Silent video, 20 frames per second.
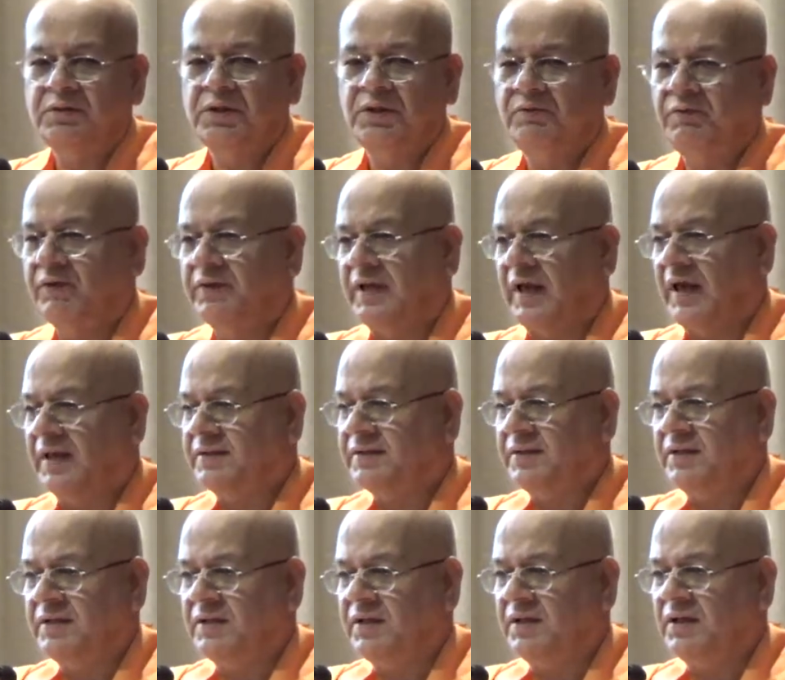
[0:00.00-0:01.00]
He was
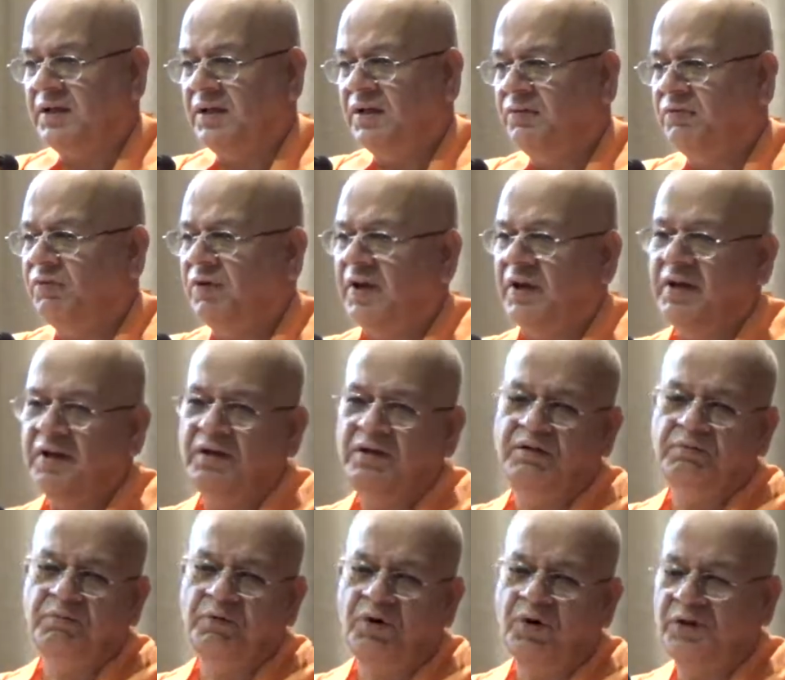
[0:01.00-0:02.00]
ascetic,
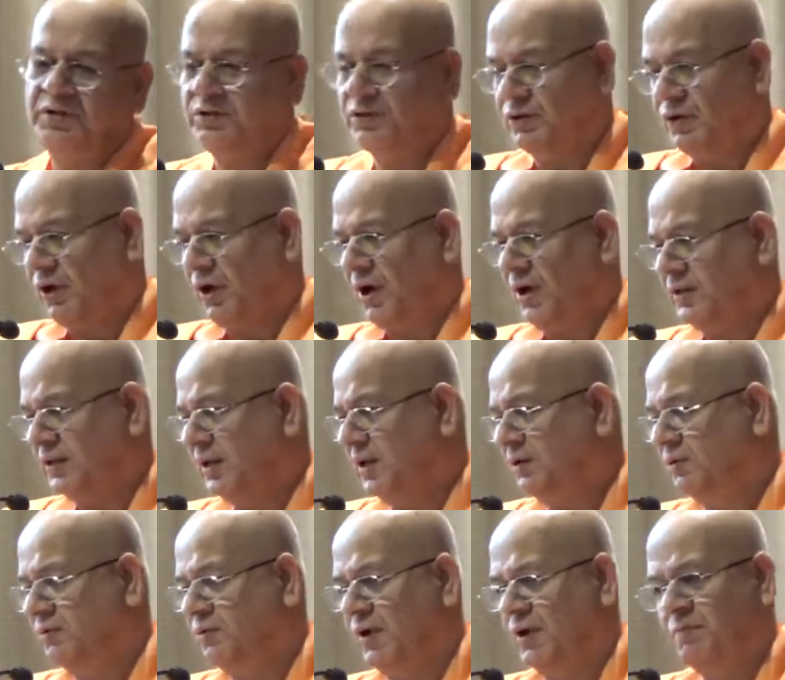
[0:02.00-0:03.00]
wearing loins
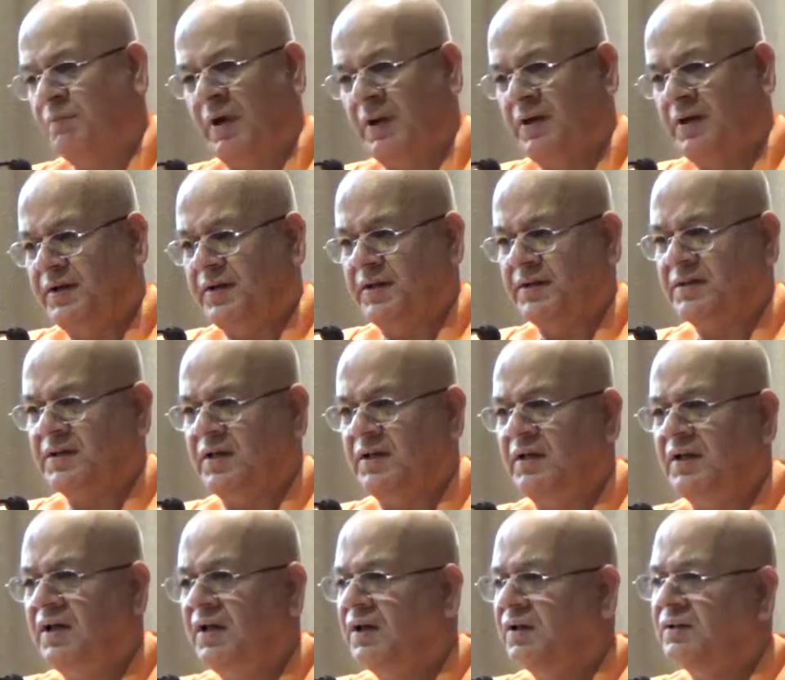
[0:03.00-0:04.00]
cloth, doing
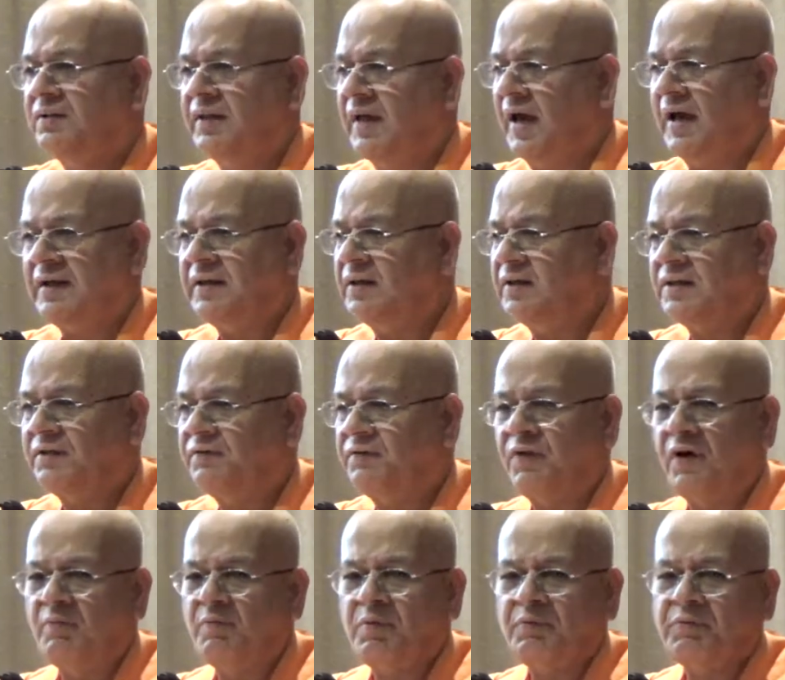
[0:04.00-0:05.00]
meditation. That is the
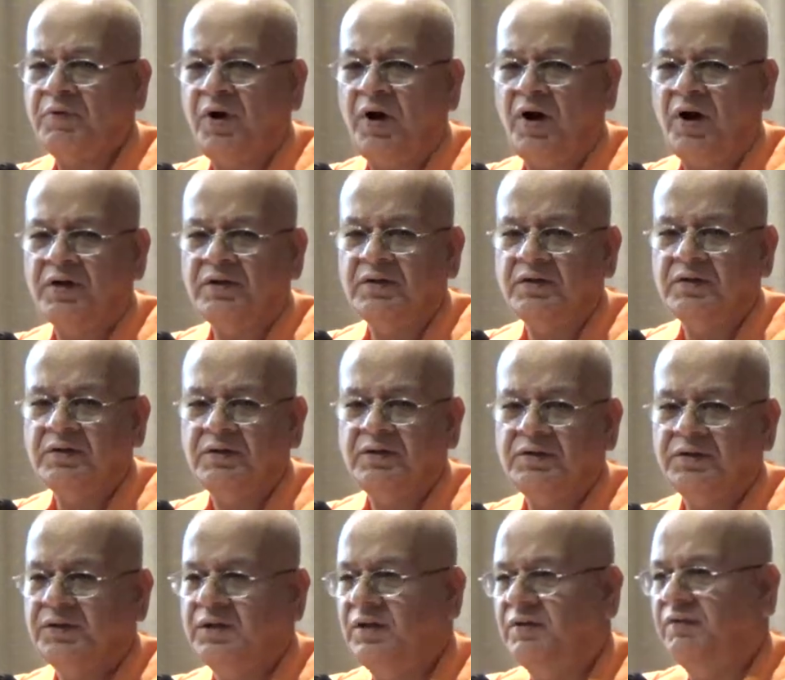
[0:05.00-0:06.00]
form of
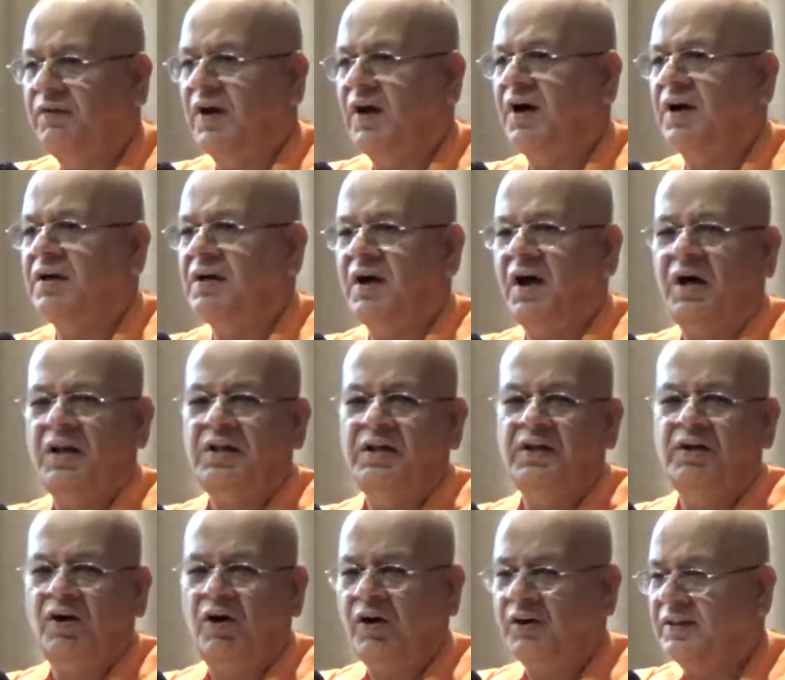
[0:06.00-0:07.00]
God. Shiva,
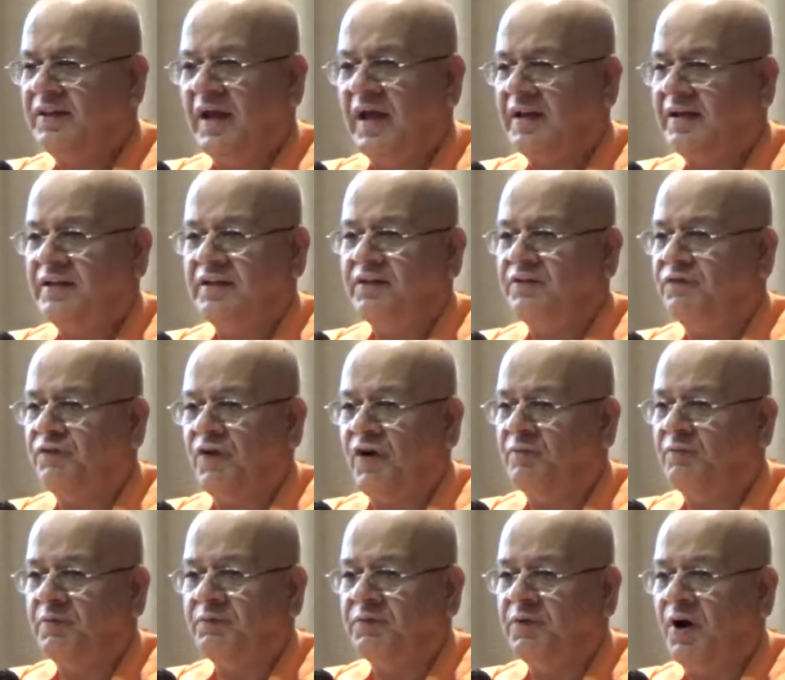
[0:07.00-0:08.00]
Kali, all that is the
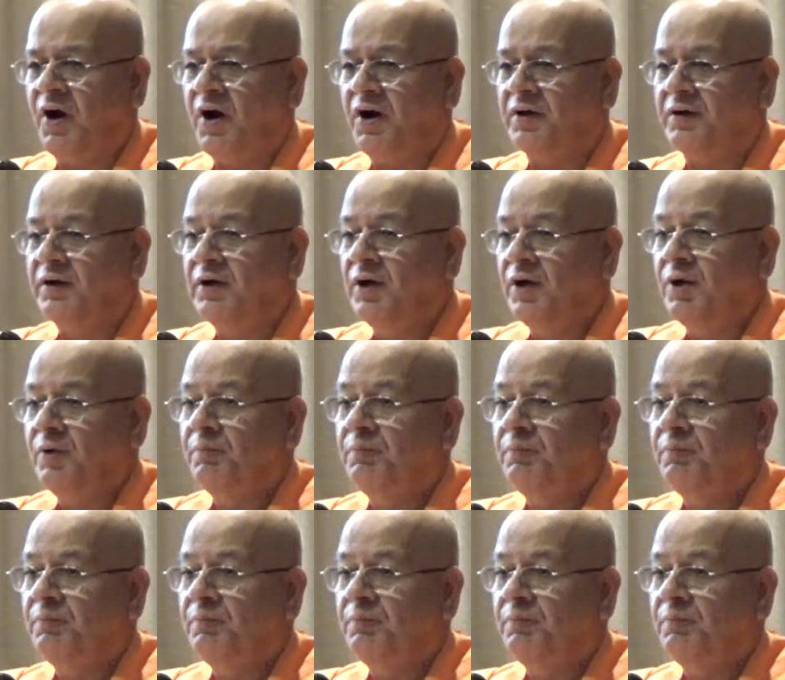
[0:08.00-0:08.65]
form of God.